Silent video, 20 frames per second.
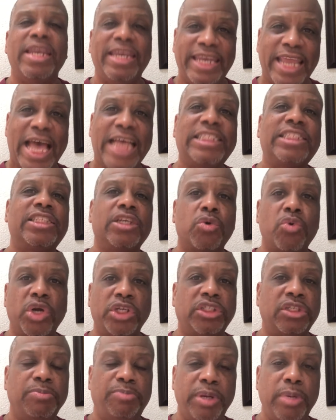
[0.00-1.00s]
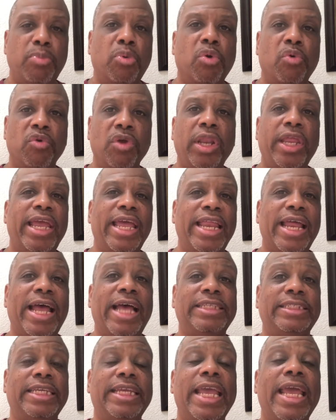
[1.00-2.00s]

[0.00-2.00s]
That's the question people really had asked.